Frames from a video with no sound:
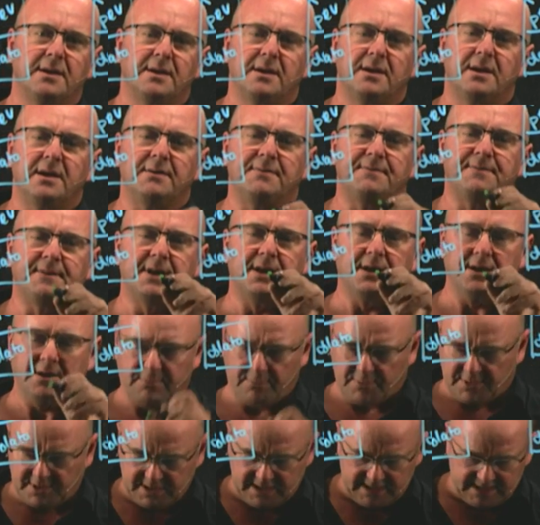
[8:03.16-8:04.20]
If I
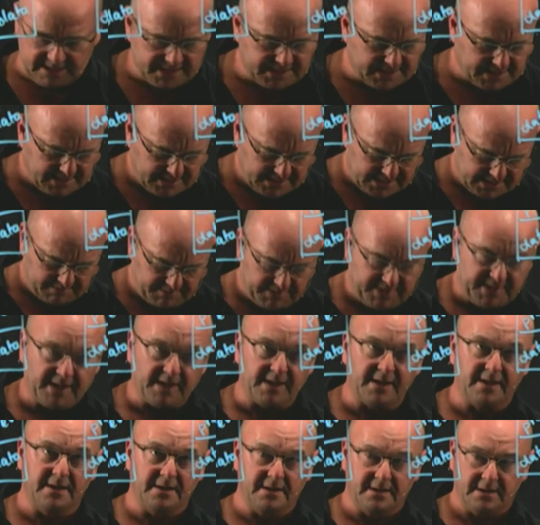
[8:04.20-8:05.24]
want to insert something
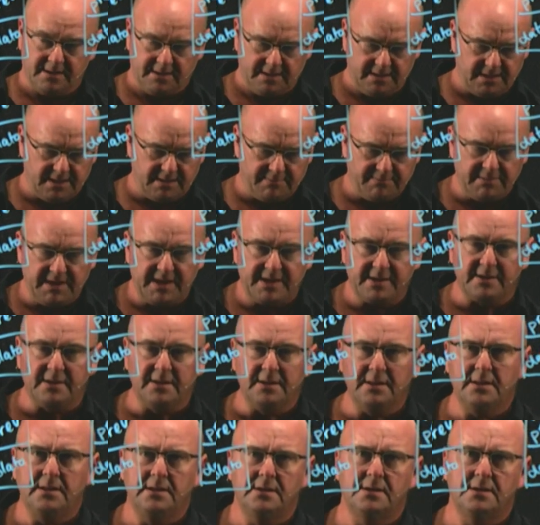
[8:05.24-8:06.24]
in the middle,